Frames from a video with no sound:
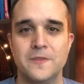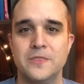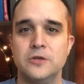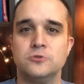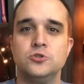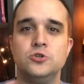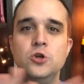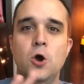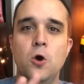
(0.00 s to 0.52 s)

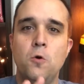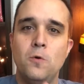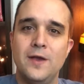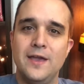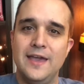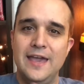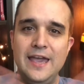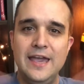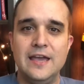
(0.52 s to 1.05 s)
There's no
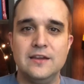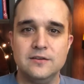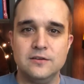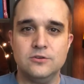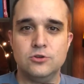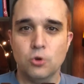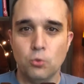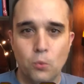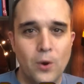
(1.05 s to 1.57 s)
end
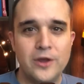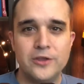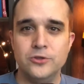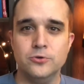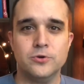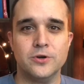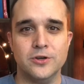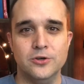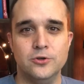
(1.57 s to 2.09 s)
to what
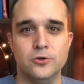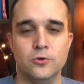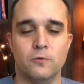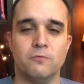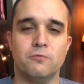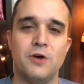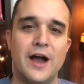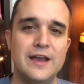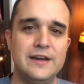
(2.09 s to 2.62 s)
you can do.
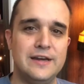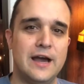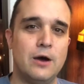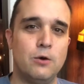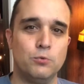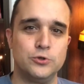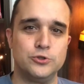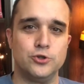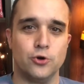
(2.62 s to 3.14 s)
Find out
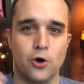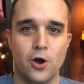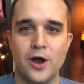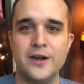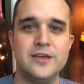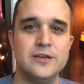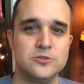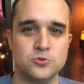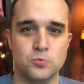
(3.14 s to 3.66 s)
what your
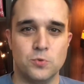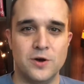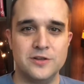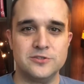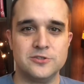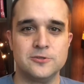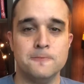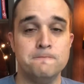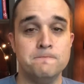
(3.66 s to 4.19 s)
audience
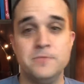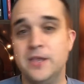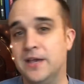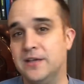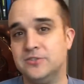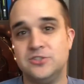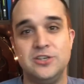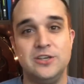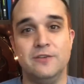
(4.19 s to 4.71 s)
wants
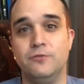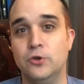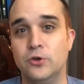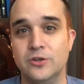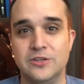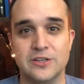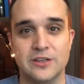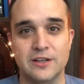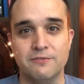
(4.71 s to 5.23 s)
and see if you
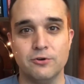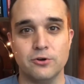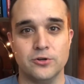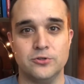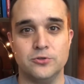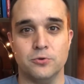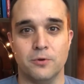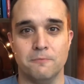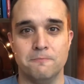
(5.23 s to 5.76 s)
could deliver it
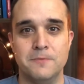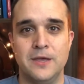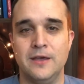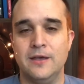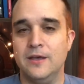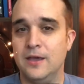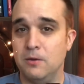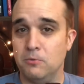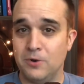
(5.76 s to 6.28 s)
to them.
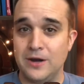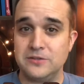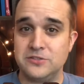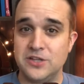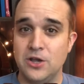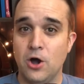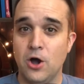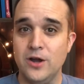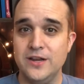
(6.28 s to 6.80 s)
And when I
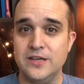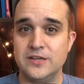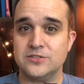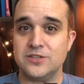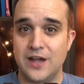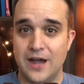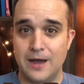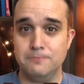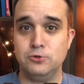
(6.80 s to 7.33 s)
say audience,
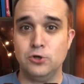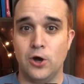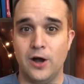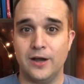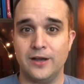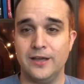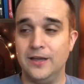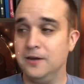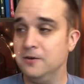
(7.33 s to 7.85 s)
I'm
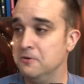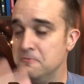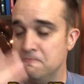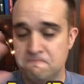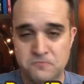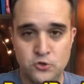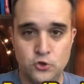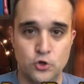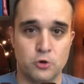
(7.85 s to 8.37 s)
talking
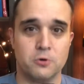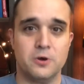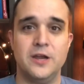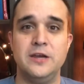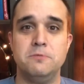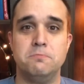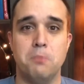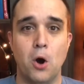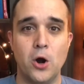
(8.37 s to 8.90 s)
your
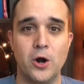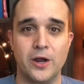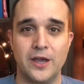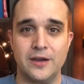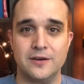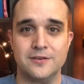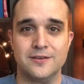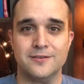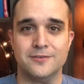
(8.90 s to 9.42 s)
end
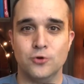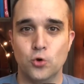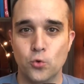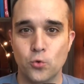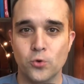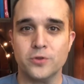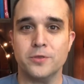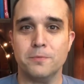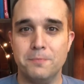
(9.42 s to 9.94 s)
market.
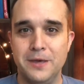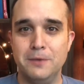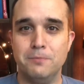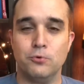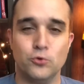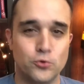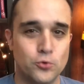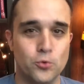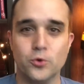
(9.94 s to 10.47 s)
Who are the
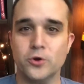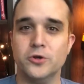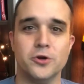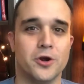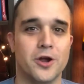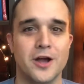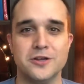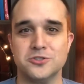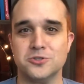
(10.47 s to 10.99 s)
people? Who are your
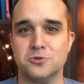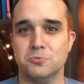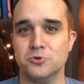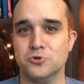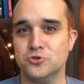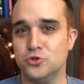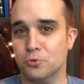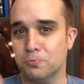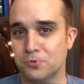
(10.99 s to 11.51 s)

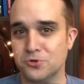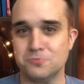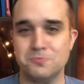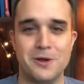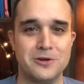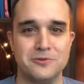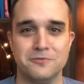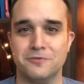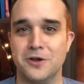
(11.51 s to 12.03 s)
customers, your
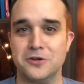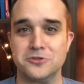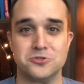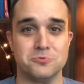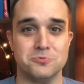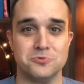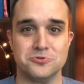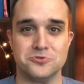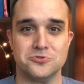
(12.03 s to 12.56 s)
prospective
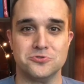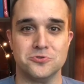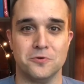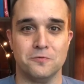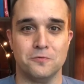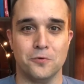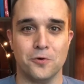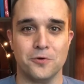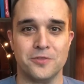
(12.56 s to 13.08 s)
customers, and so
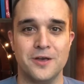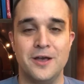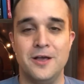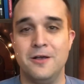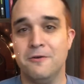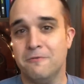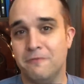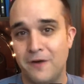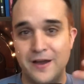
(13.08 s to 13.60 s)
forth?
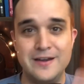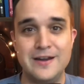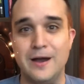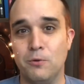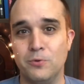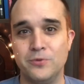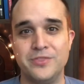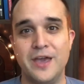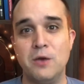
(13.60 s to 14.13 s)
Find out
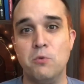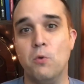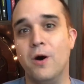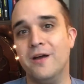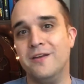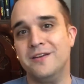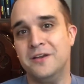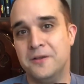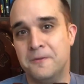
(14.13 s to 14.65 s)
what they
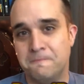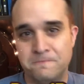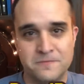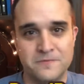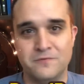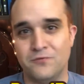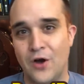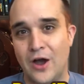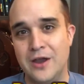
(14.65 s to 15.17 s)
want.
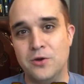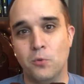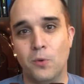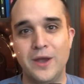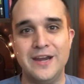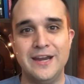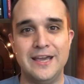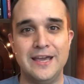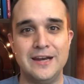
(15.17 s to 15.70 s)
Find a way
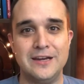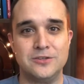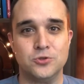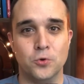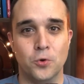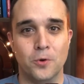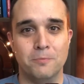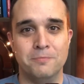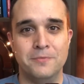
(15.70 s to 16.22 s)
to get it to
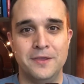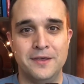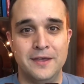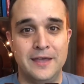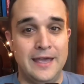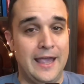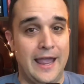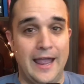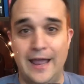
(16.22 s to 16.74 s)
them.
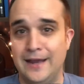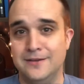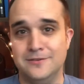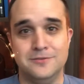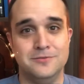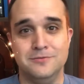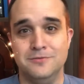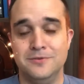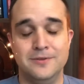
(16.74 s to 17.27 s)
And
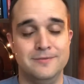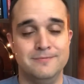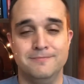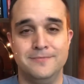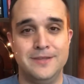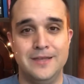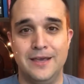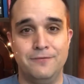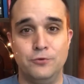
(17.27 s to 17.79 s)

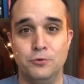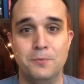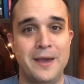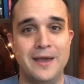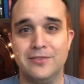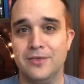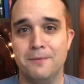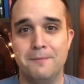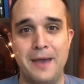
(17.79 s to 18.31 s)
if you make
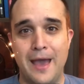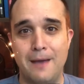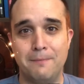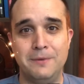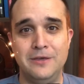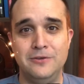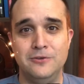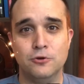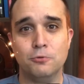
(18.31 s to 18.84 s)
them happy,
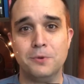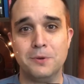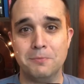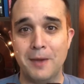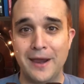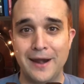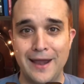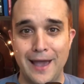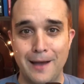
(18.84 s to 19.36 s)
you'll be
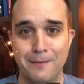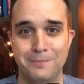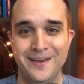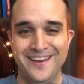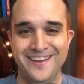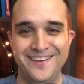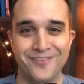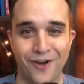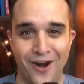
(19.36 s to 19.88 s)
made
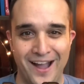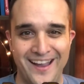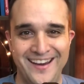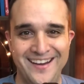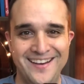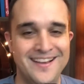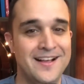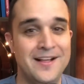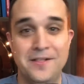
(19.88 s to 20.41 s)
happy, right?
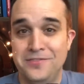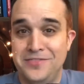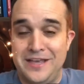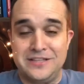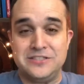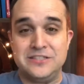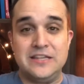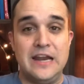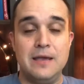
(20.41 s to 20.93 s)

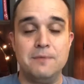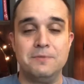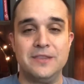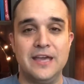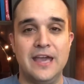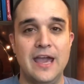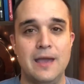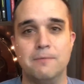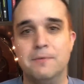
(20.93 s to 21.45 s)
That's the name of the
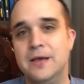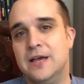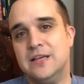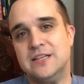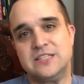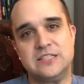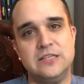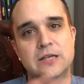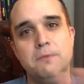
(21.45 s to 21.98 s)
game.
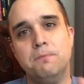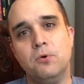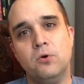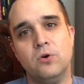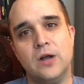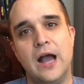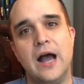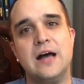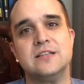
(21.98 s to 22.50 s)
Simple
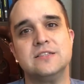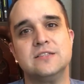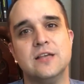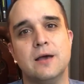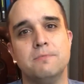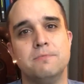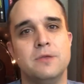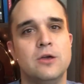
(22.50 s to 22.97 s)
concept.